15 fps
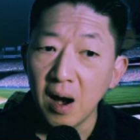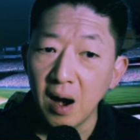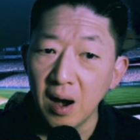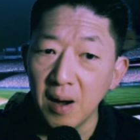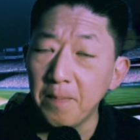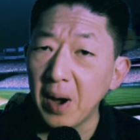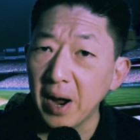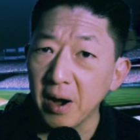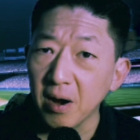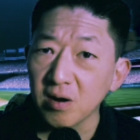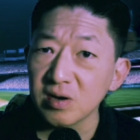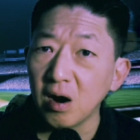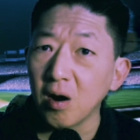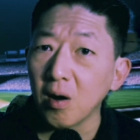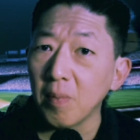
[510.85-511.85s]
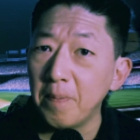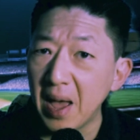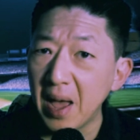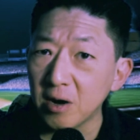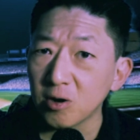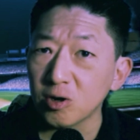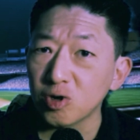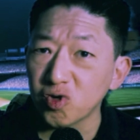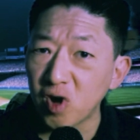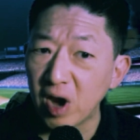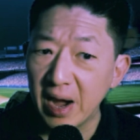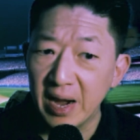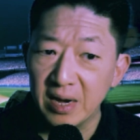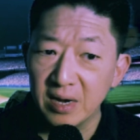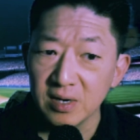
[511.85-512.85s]
Umpires are better
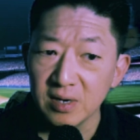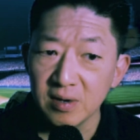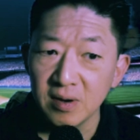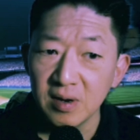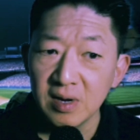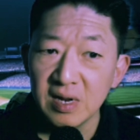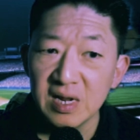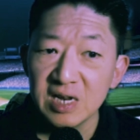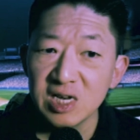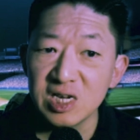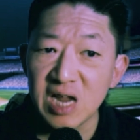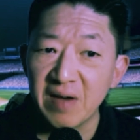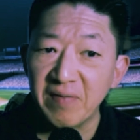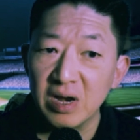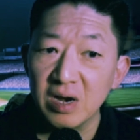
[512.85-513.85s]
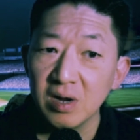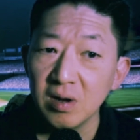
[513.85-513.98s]
trained. 7.